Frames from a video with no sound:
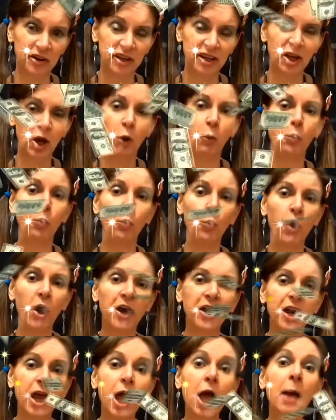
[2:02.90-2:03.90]
honey.
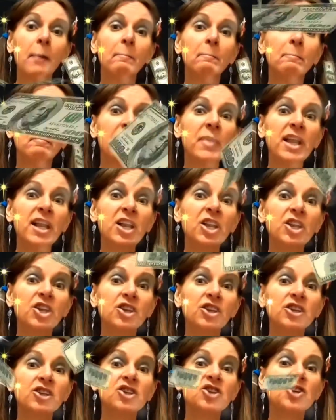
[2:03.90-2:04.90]

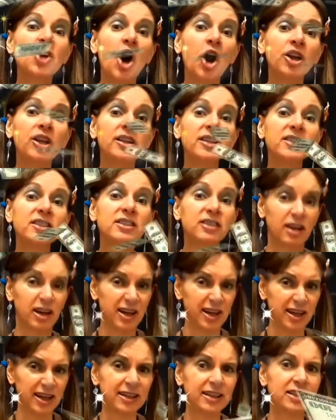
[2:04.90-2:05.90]
$1,000,000.
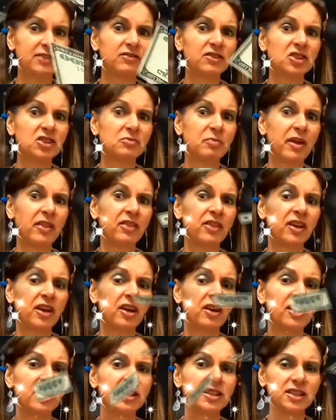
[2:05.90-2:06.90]
I'll even spend the
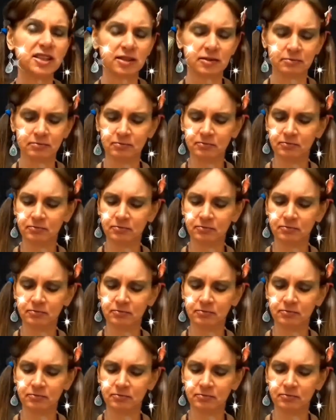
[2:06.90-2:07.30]
night."